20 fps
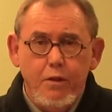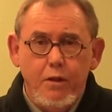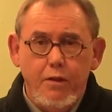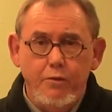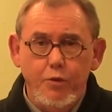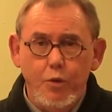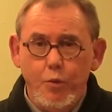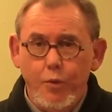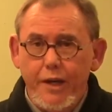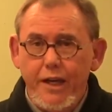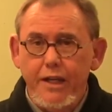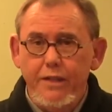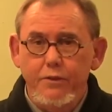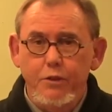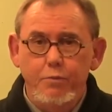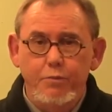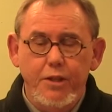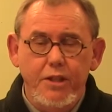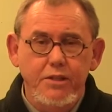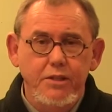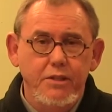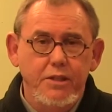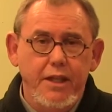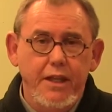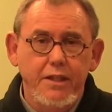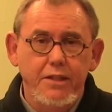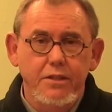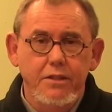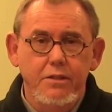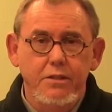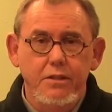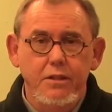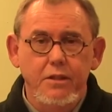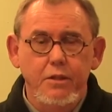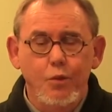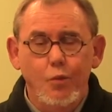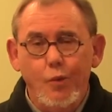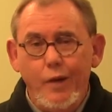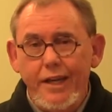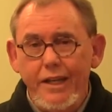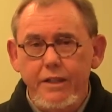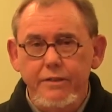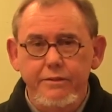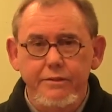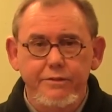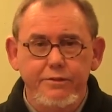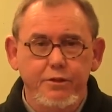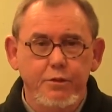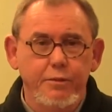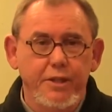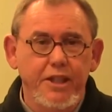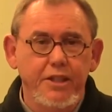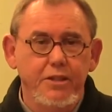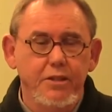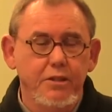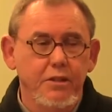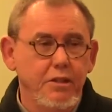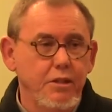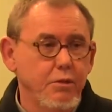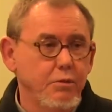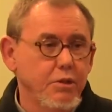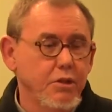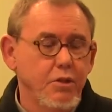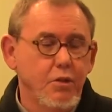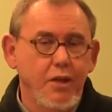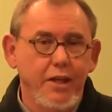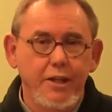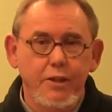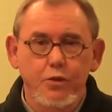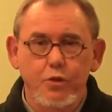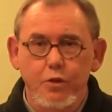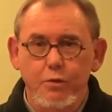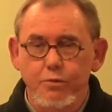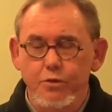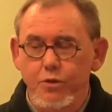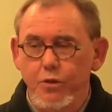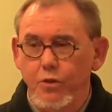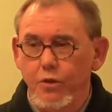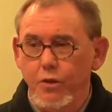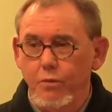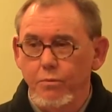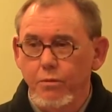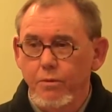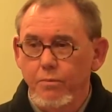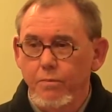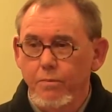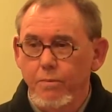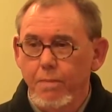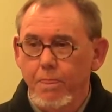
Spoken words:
of the weight of the presentations and the weight of information that you were trying to absorb.